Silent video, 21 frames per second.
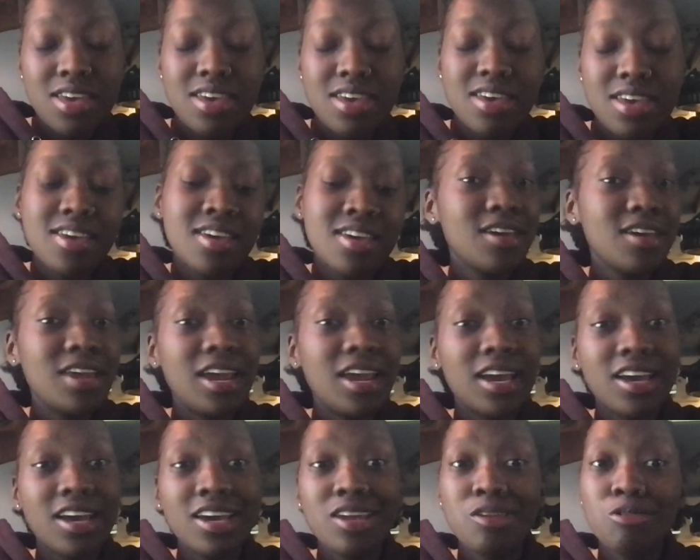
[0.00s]
And I
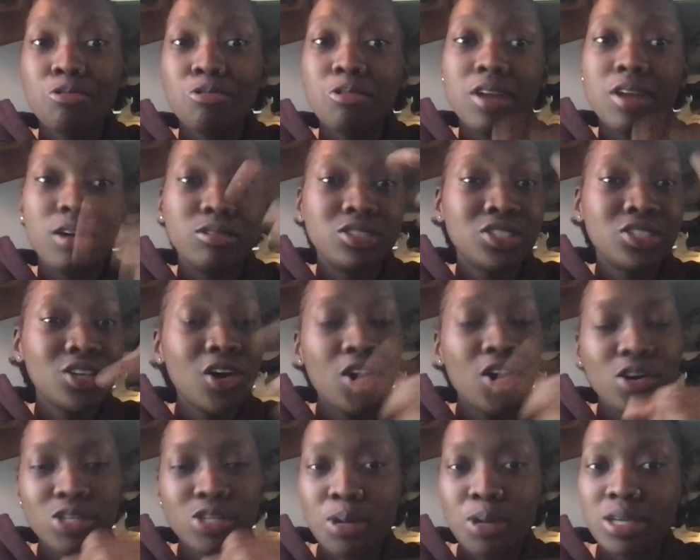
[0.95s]
couldn't do it without y'all.
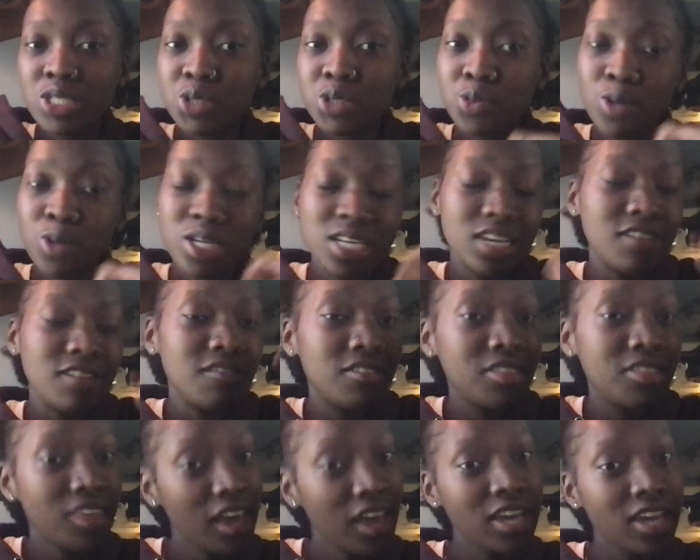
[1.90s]
So I just wanted to give
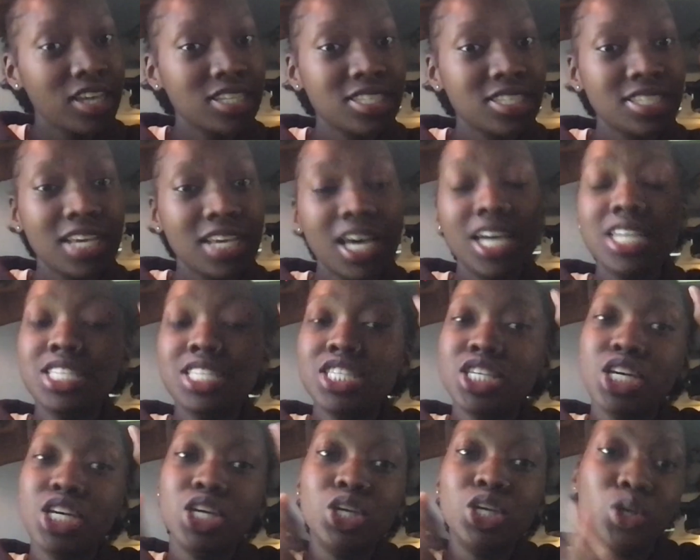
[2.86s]
thanks to
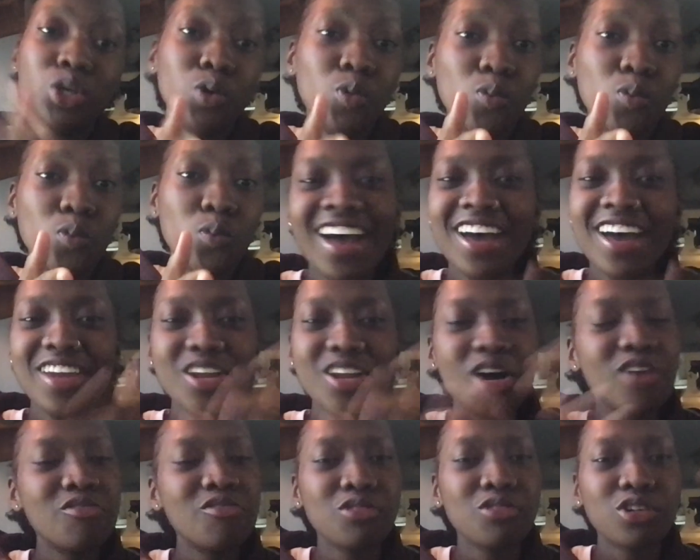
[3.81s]
you. Not
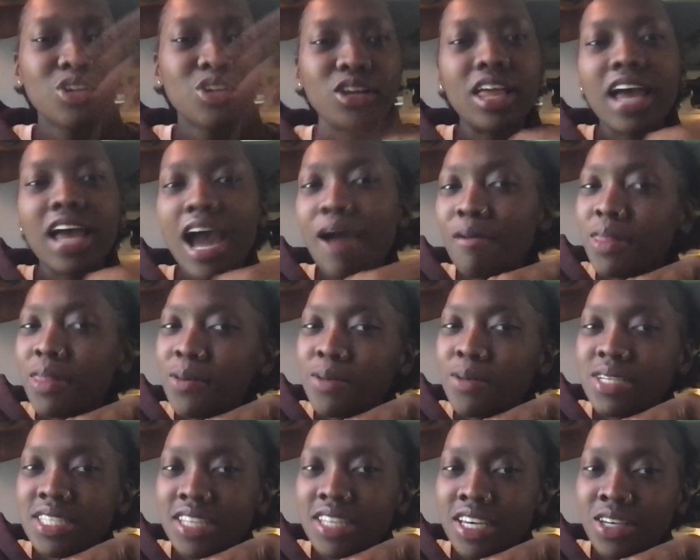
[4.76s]
for real. Like, I really want to
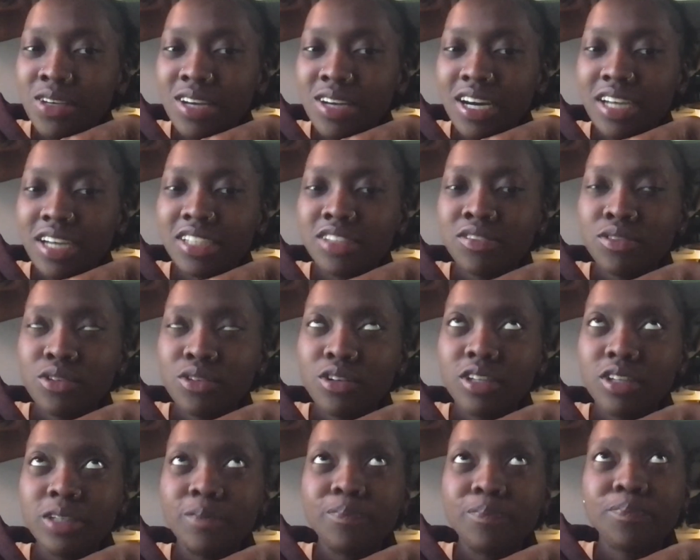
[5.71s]
thank you guys for
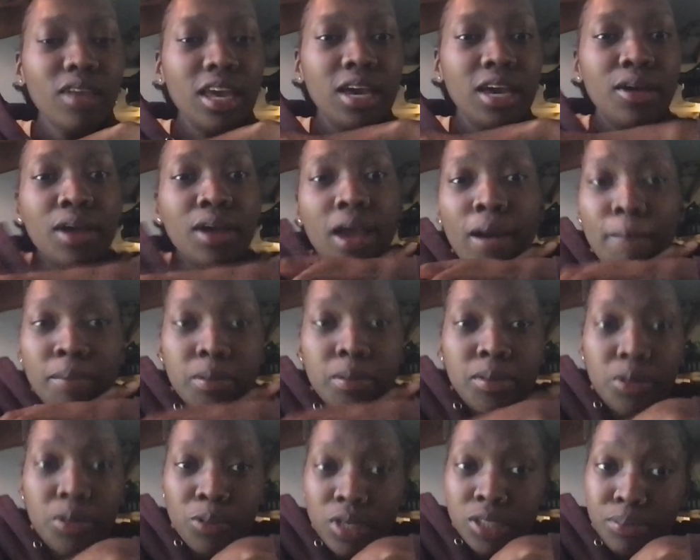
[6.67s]
helping me
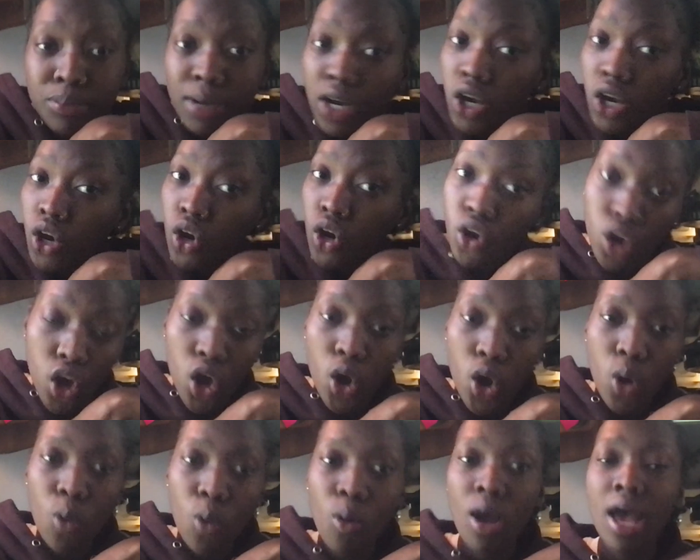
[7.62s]
reach my
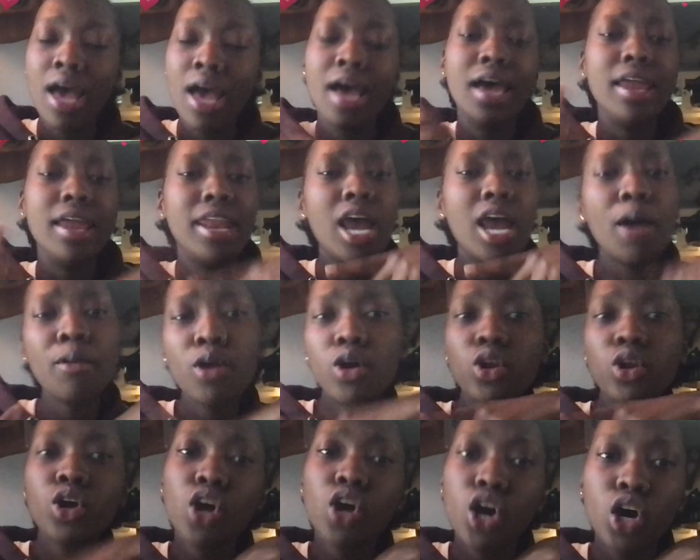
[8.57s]
goal. Now we want to
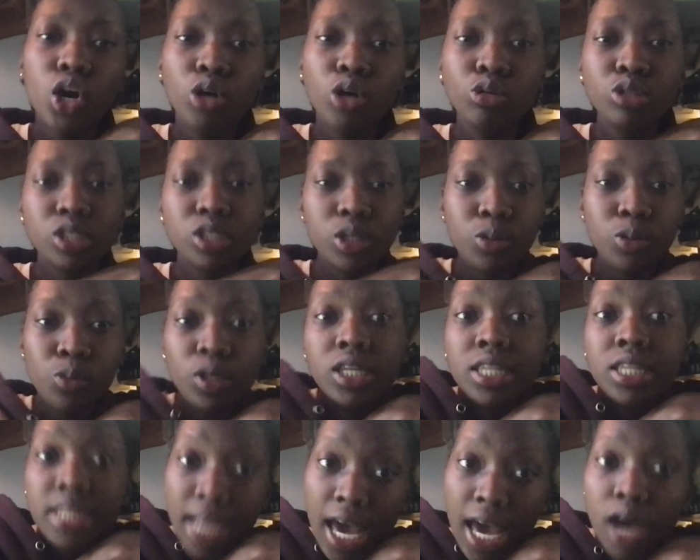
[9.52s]
go to
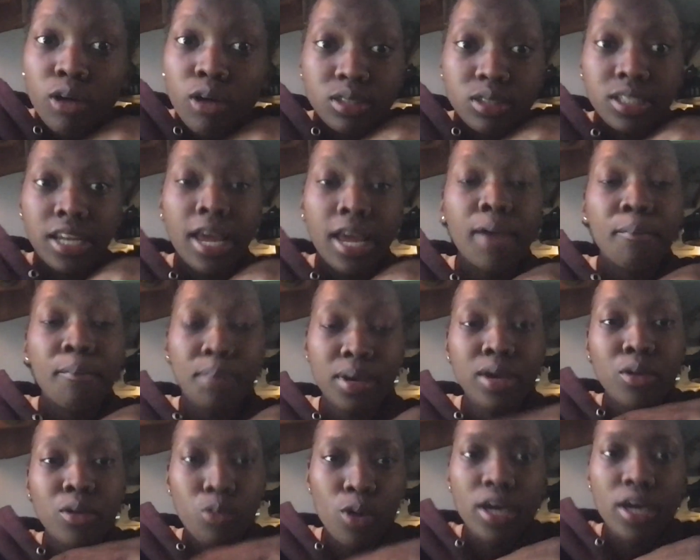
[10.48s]
1,000. That big
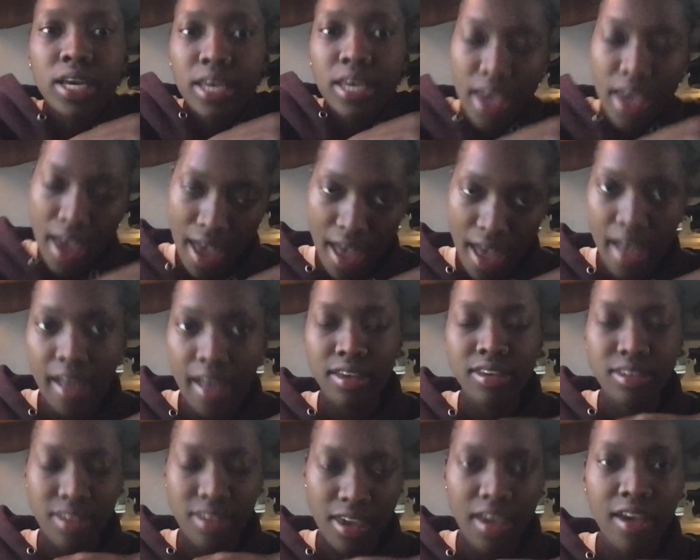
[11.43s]
1K.
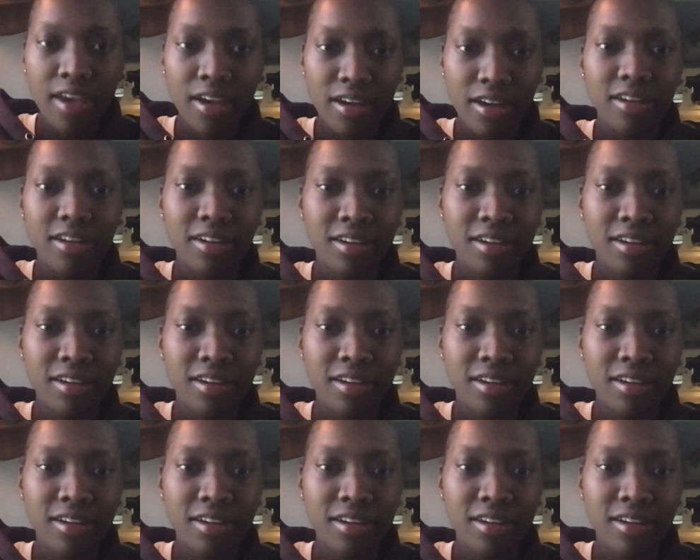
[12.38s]
Yeah.